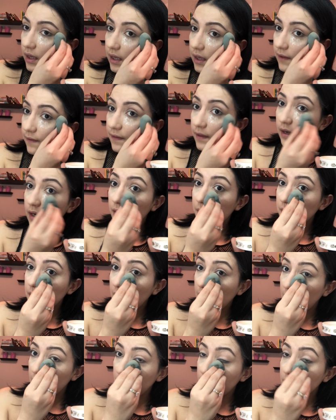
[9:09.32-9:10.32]
and then I'm
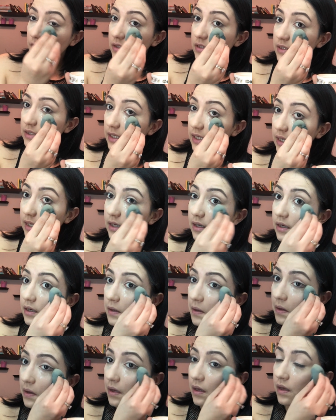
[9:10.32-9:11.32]
kind of just like
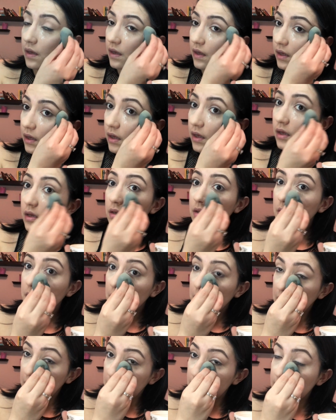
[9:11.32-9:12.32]

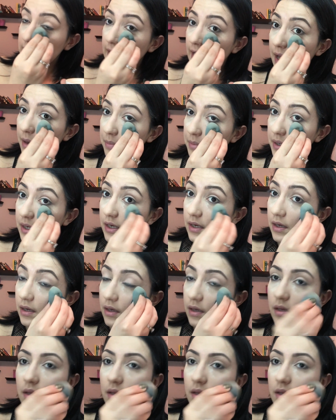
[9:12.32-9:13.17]
tapping.